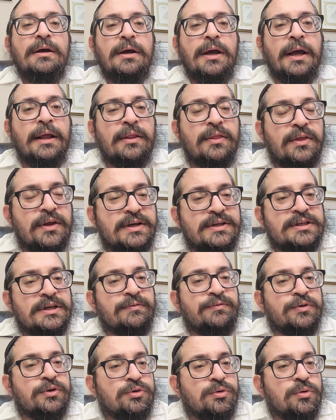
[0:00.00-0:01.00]
And this,
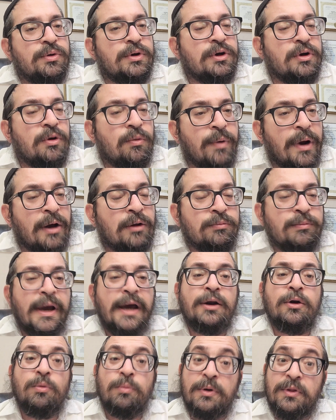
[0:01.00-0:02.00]
if you do it in a round
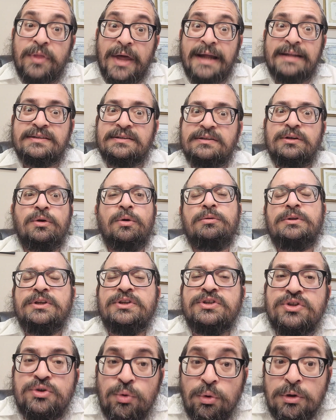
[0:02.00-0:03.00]
manner, where that's the only
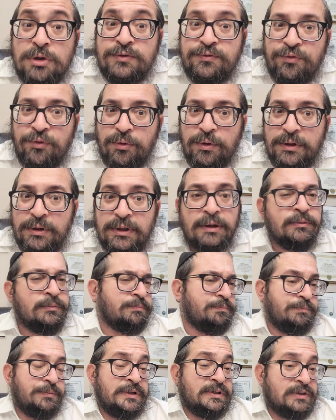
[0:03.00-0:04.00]
source for it,
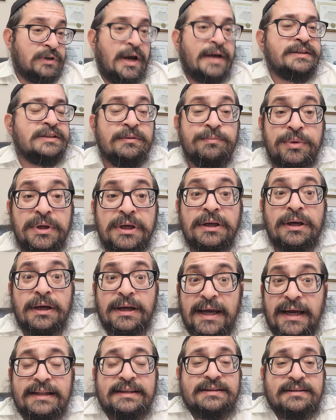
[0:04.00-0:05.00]
and besides it being
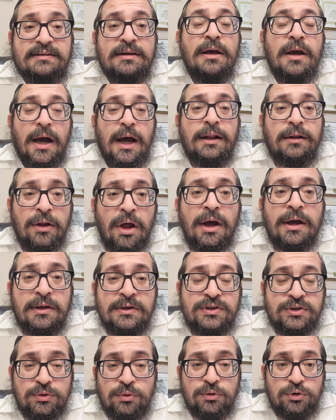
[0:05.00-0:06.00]
against
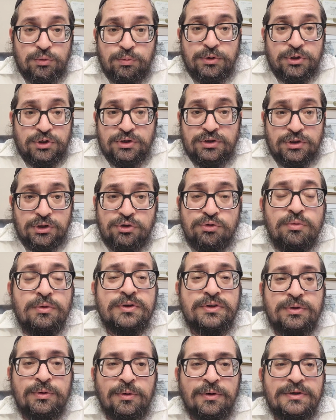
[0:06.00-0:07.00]
halacha source, which is the true
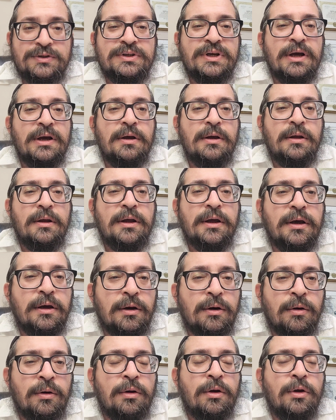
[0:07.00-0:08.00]
source,
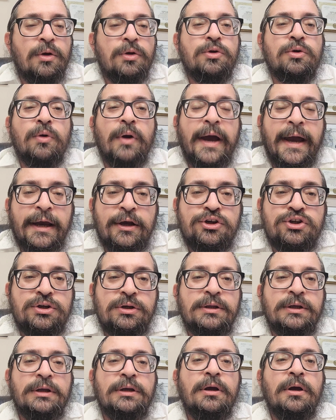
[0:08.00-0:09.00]
here you're
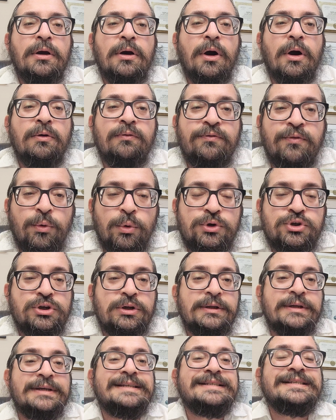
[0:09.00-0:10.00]
actually,
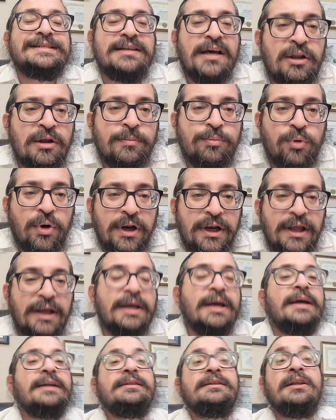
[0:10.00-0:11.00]
unfortunately,
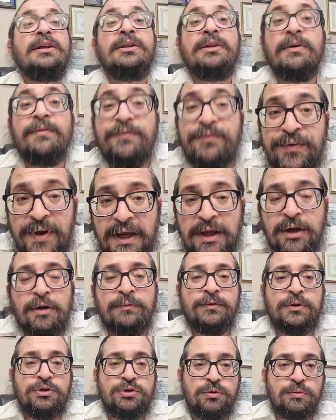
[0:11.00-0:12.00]
celebrating the defeat
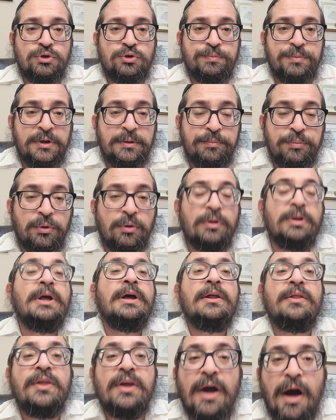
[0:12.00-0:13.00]
of the Jewish people,
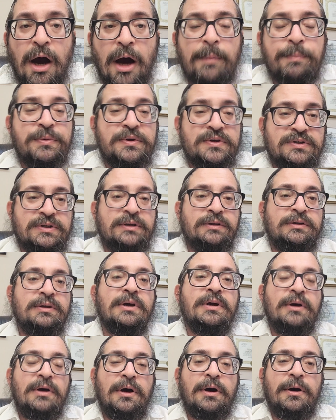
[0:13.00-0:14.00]
the opposite
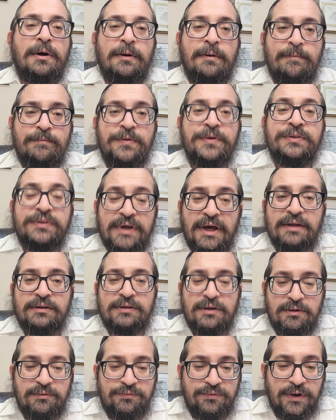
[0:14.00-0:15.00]

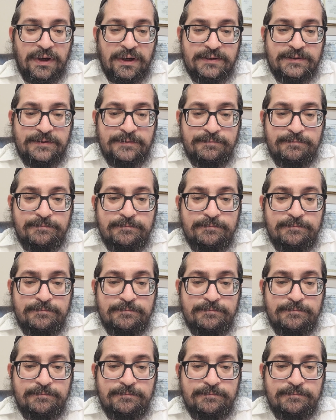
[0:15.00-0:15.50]
intended effect.